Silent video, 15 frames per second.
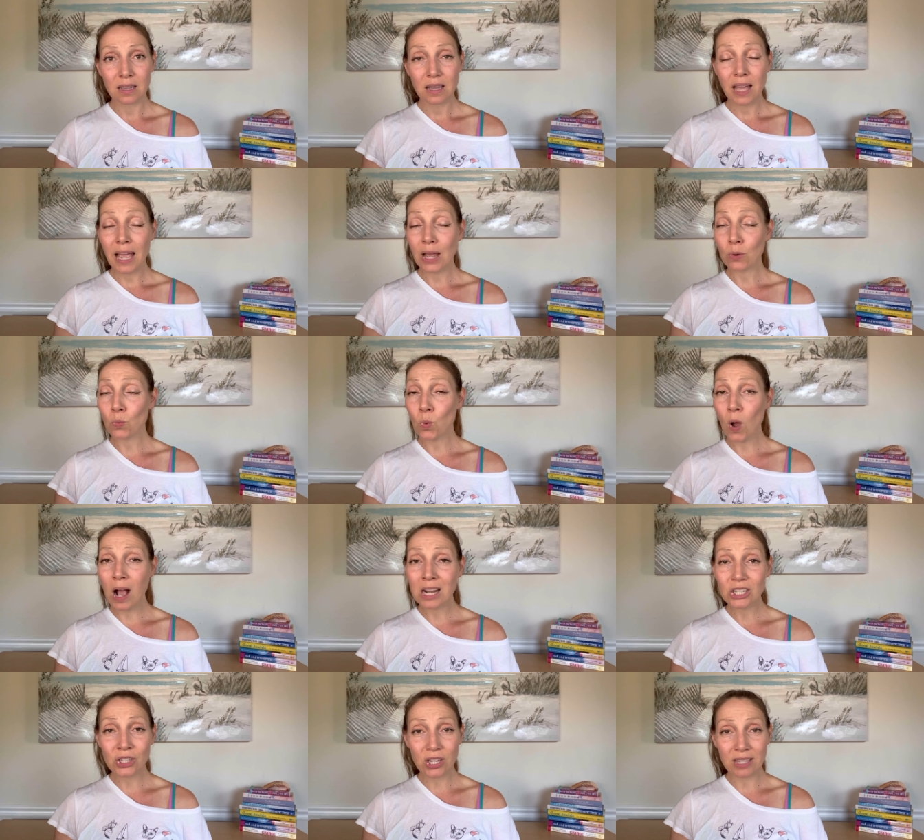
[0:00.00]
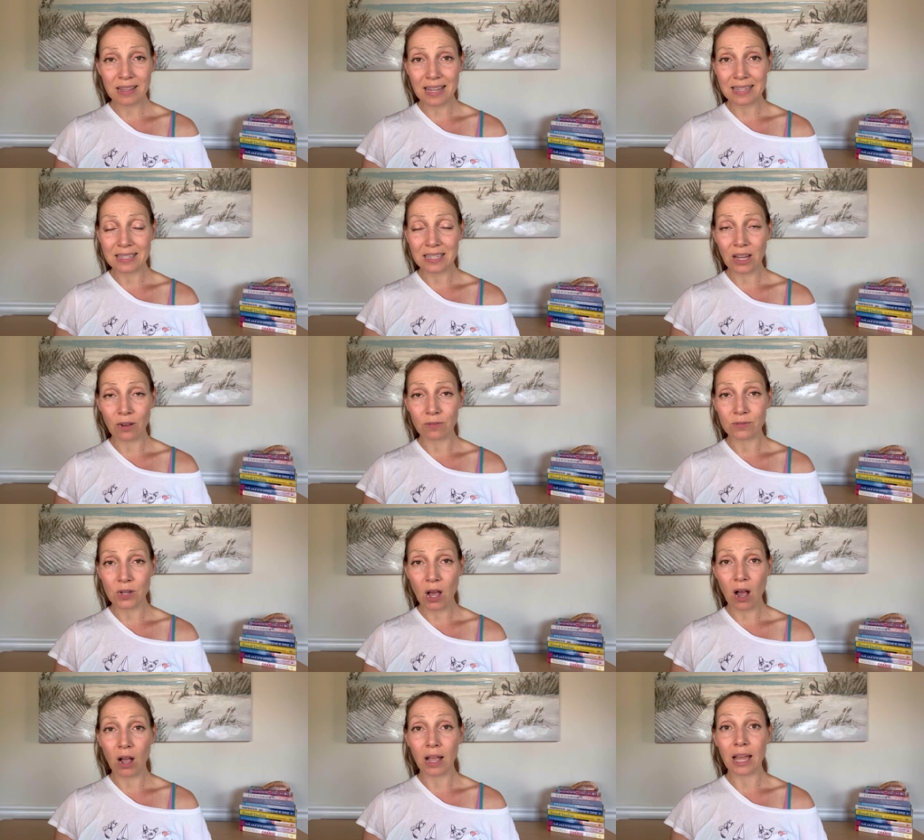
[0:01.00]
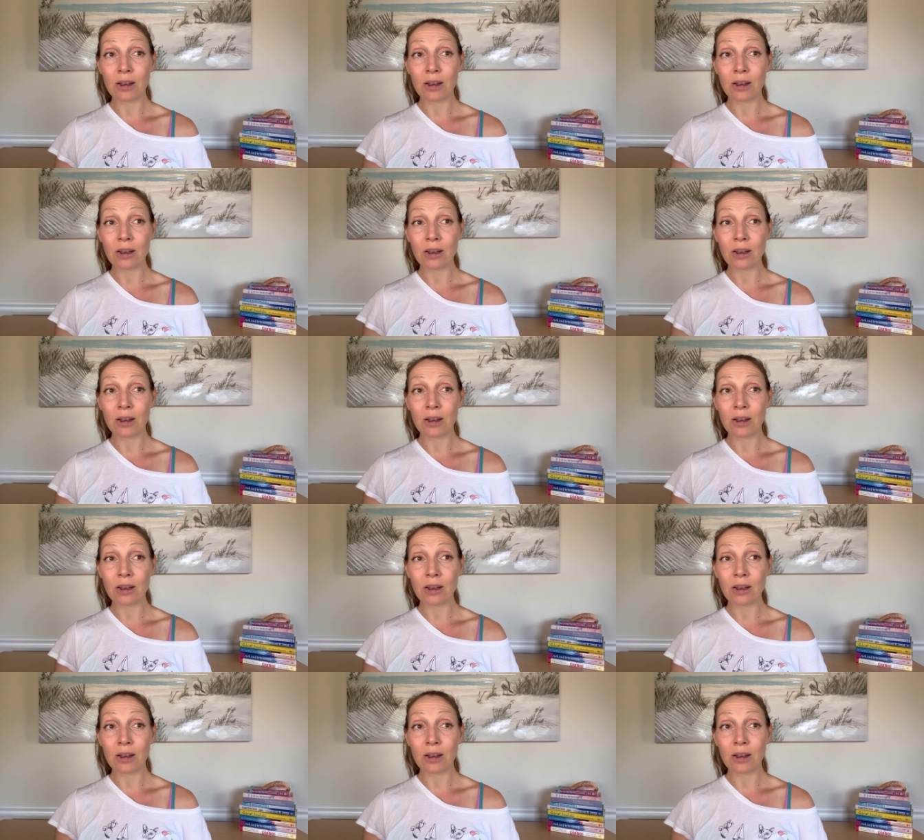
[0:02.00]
and watching that self-talk